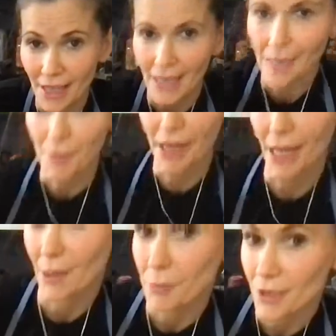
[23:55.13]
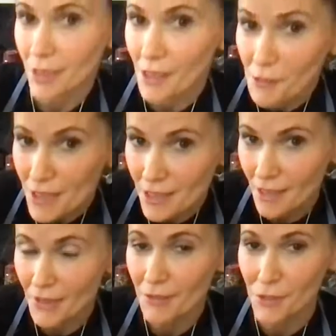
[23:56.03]
and my apron that I was
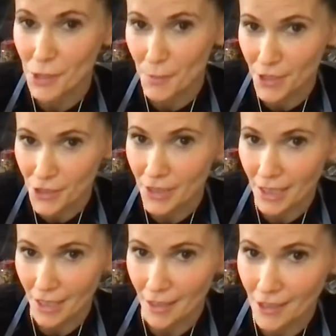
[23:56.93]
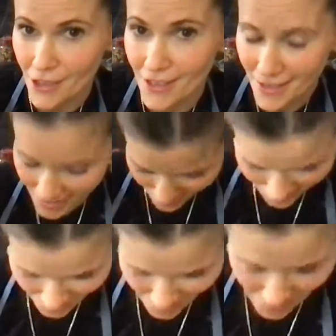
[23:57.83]
saving for special occasions,
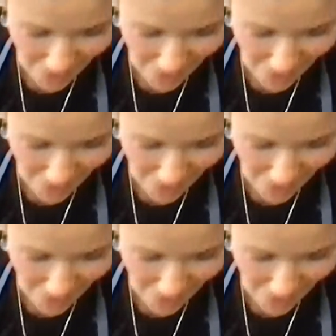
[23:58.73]
I